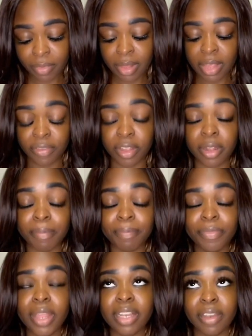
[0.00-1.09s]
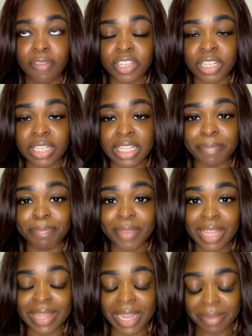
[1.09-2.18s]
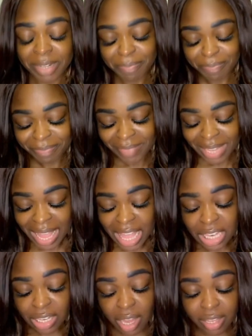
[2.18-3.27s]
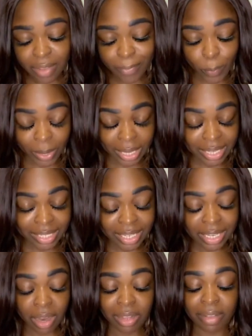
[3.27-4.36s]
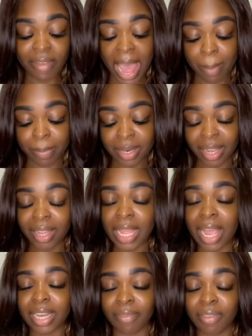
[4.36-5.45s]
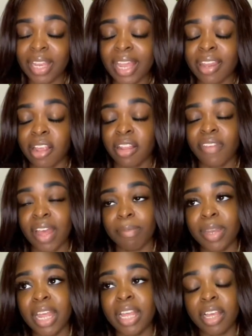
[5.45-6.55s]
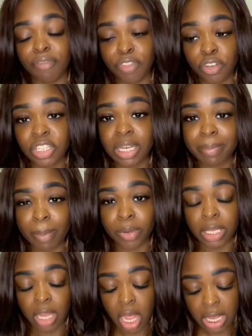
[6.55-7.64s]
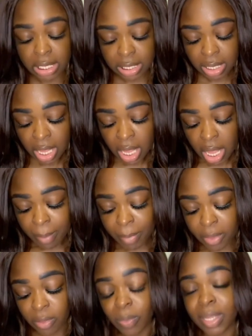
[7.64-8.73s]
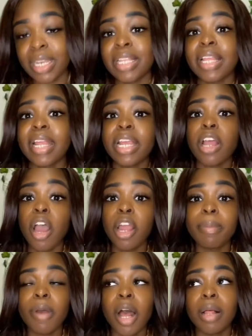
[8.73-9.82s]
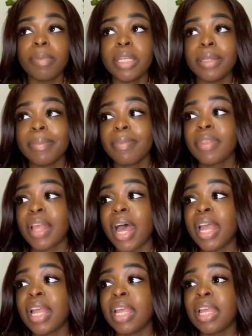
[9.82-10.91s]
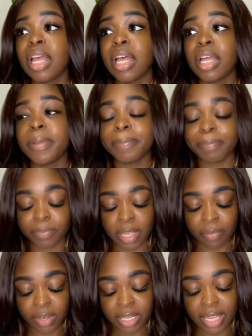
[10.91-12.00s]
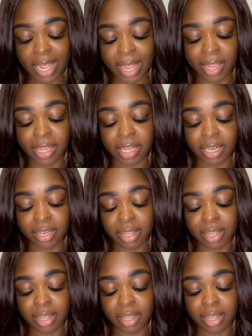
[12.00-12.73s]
if you're deficiency in thiamine, loss of weight, loss of appetite. I definitely had loss of appetite, confusion, memory loss, muscle weakness, and heart problems. I definitely had the